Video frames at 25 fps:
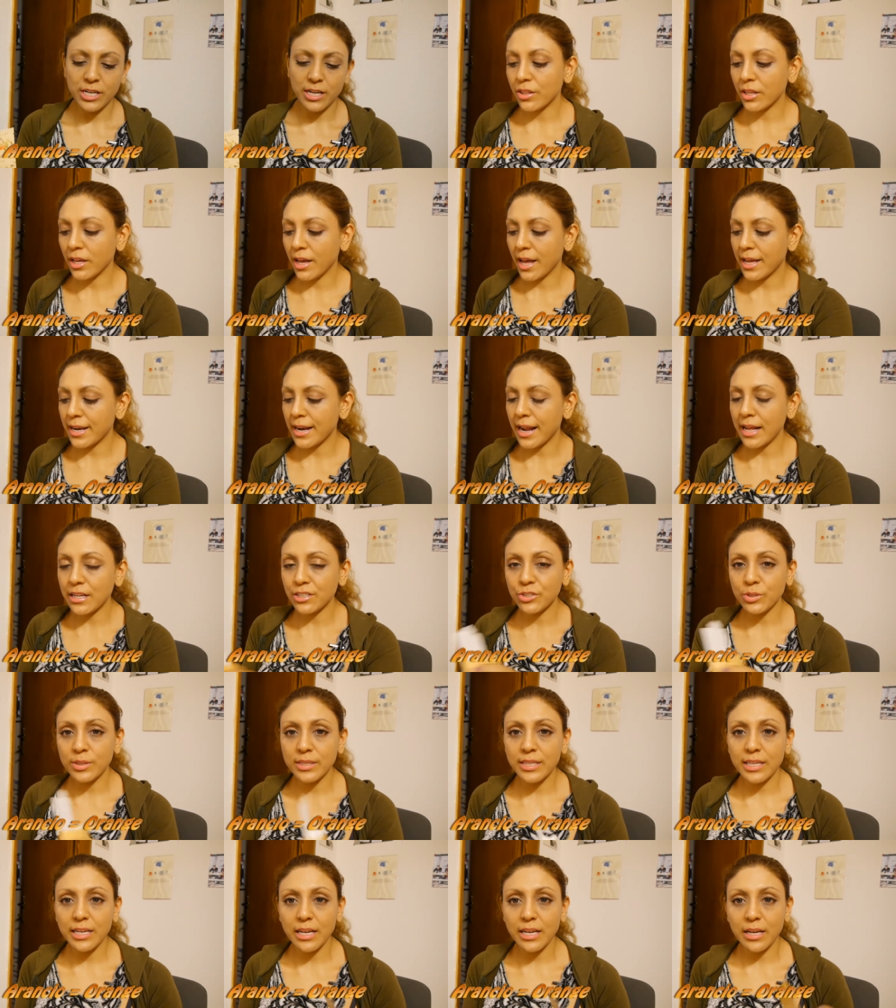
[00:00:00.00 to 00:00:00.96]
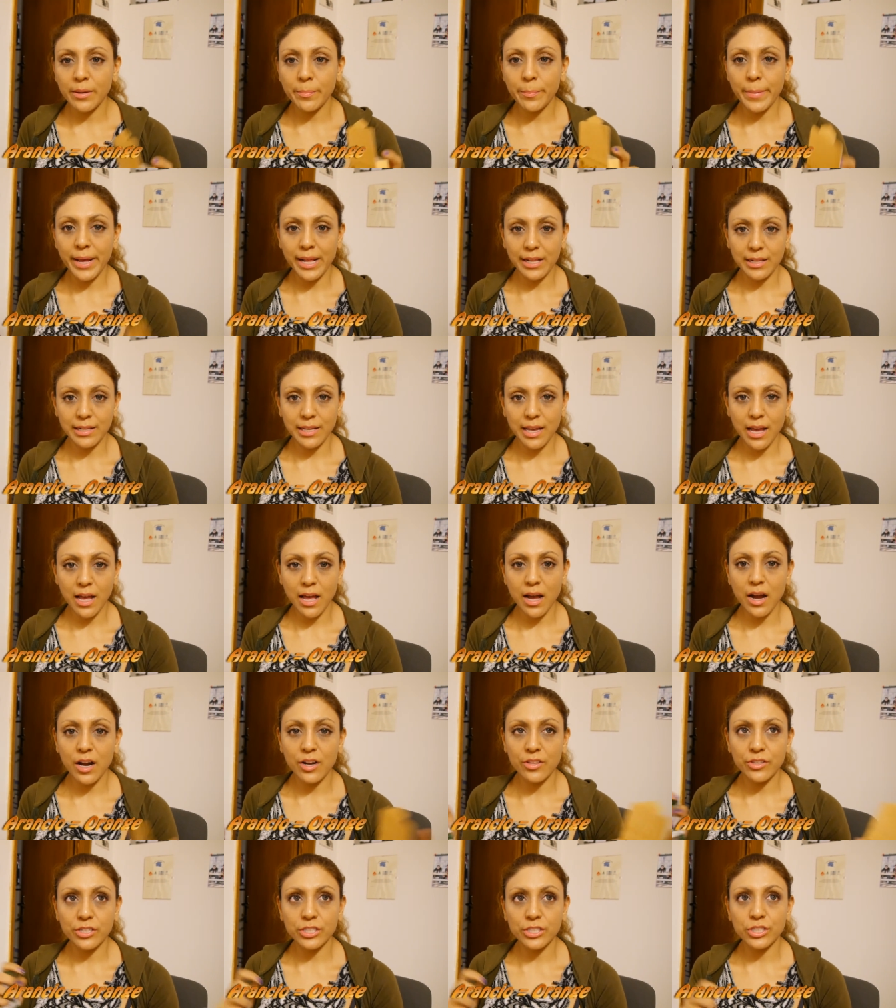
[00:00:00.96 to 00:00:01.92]
The Arancio and the Camellia
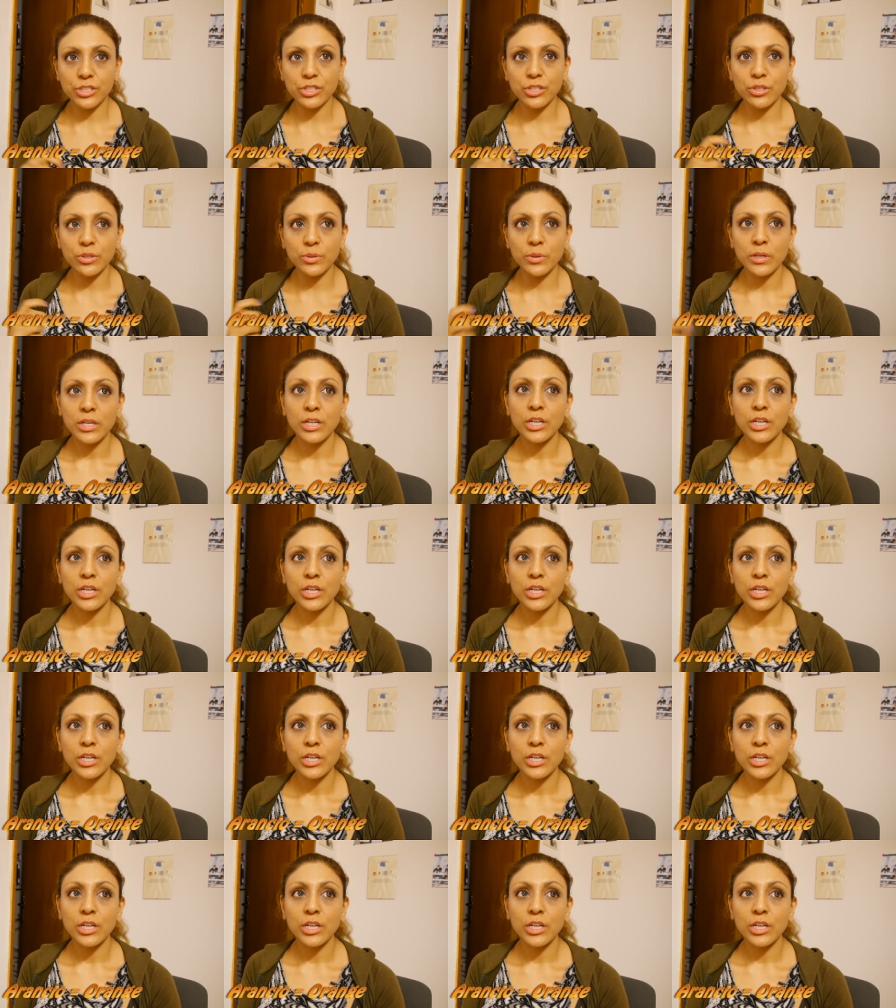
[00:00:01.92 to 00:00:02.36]
are the two